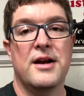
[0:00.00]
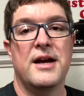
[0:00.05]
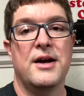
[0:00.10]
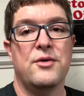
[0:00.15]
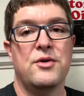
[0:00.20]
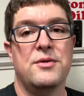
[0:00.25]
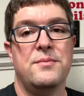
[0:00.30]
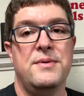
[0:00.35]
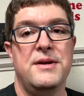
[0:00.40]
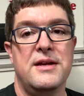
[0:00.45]
I
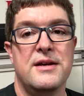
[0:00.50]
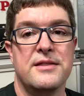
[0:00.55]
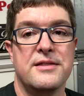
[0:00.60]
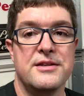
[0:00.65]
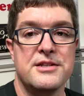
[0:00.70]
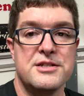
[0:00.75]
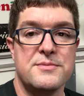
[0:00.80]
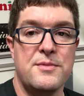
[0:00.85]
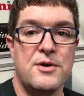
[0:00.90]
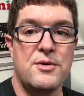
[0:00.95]
would be at
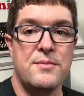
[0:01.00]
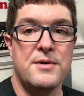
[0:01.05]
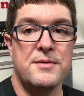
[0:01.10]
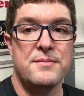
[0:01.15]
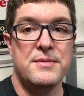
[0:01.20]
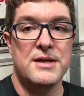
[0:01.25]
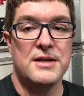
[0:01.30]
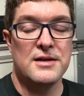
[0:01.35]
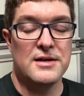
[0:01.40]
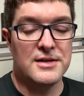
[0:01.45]
this
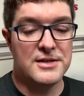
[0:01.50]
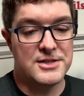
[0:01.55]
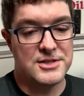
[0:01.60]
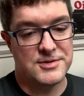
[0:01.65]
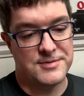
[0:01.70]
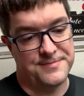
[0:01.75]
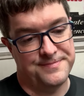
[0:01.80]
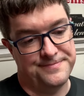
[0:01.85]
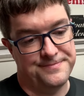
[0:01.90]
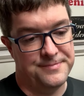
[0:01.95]
moment
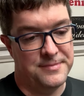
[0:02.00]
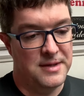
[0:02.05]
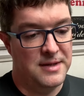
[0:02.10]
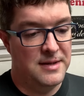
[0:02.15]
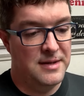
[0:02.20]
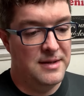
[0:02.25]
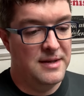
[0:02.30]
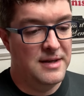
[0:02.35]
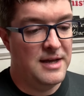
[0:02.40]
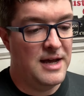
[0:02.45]
because
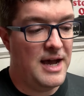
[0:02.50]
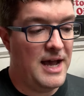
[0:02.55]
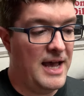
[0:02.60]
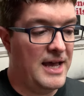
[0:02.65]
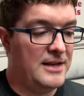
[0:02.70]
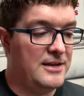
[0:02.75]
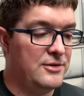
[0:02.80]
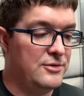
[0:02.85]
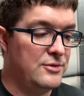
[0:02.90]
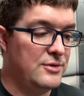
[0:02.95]
I
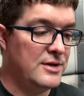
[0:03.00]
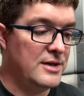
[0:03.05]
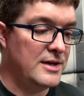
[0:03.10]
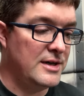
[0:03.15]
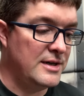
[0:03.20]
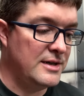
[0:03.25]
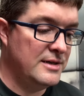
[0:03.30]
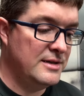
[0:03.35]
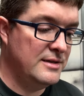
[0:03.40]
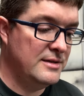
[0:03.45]
had
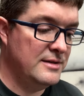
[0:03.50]
to